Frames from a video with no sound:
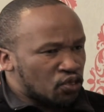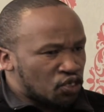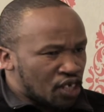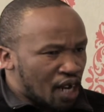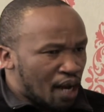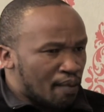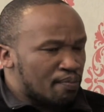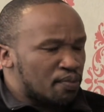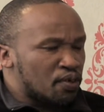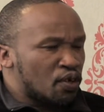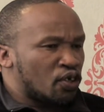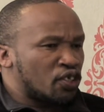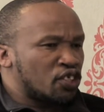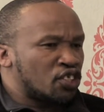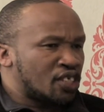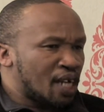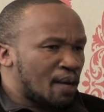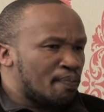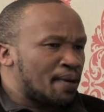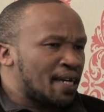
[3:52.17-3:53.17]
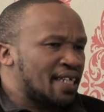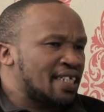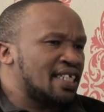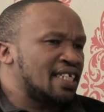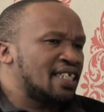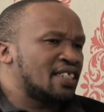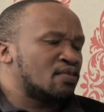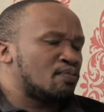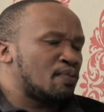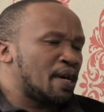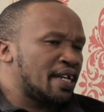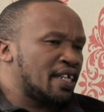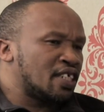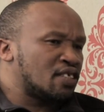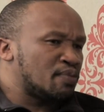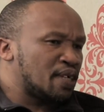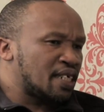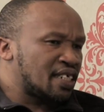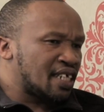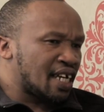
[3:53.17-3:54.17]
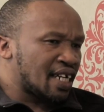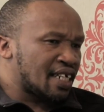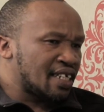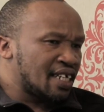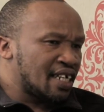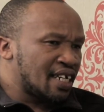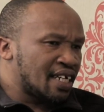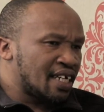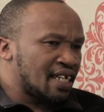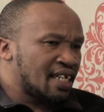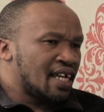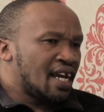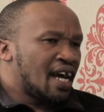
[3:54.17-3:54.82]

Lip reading: champion Japanese management technique,